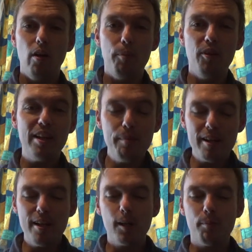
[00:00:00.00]
been thinking about
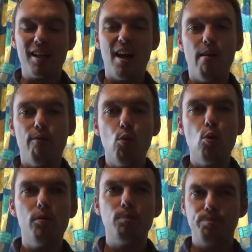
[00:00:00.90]
getting him a cat
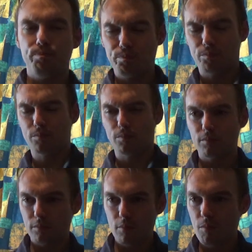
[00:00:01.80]
fort.
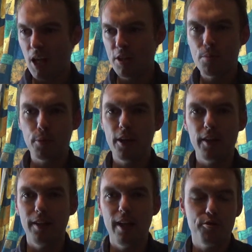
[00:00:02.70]
I just put it in
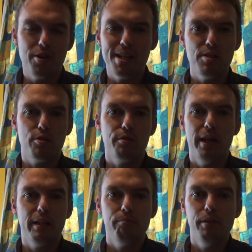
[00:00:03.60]
the lounge, and he can just,
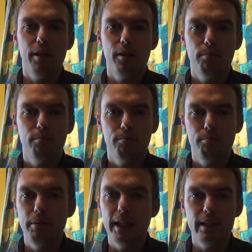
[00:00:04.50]
like, you know,
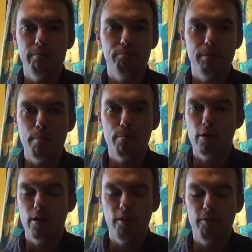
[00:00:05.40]
be
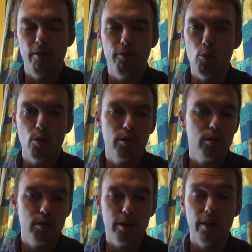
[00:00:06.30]
emperor of the fort
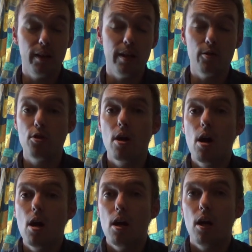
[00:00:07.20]
in the lounge.
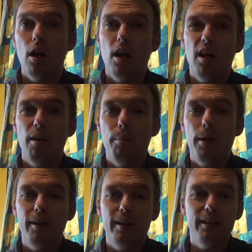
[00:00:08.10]

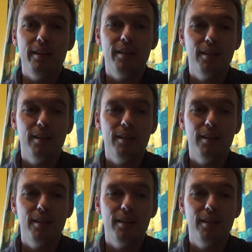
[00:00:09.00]
But then